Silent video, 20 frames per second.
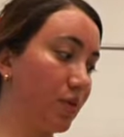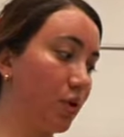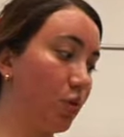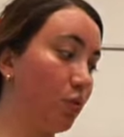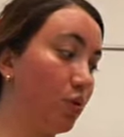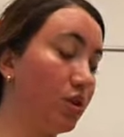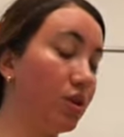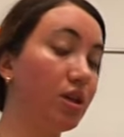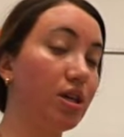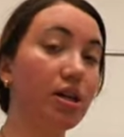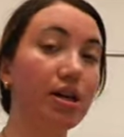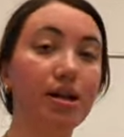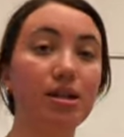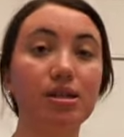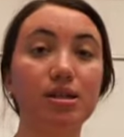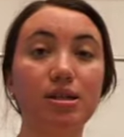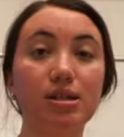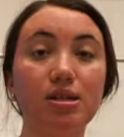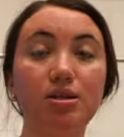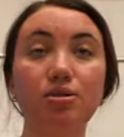One thing I
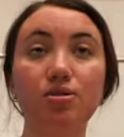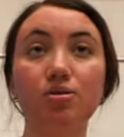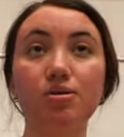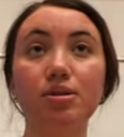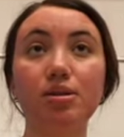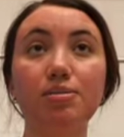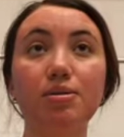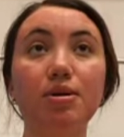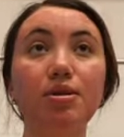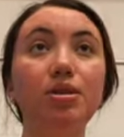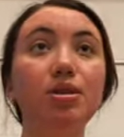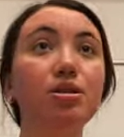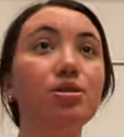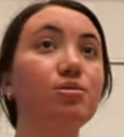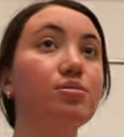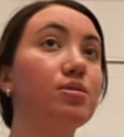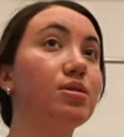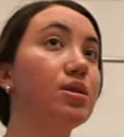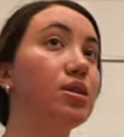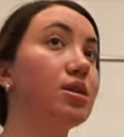did notice about this
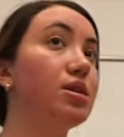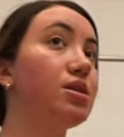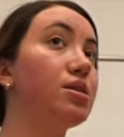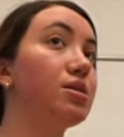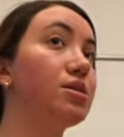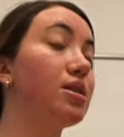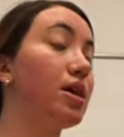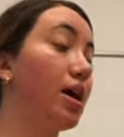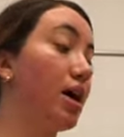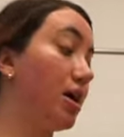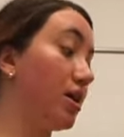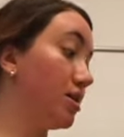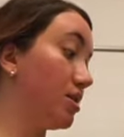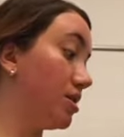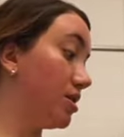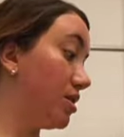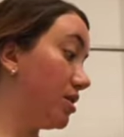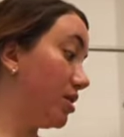one is that